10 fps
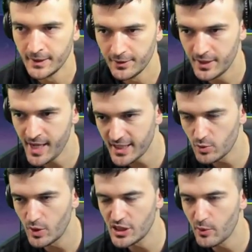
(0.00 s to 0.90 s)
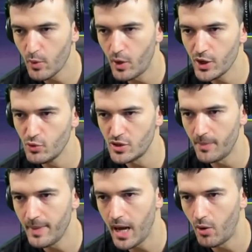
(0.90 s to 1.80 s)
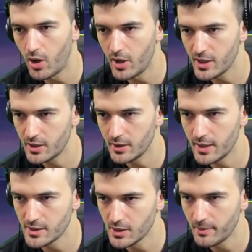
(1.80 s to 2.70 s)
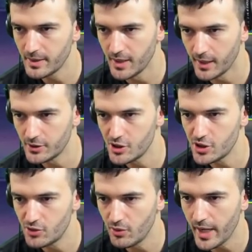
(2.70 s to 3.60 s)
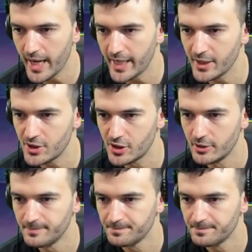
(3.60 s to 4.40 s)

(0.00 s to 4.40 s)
The next ones that we want to use up now is going to be Doctor Strange.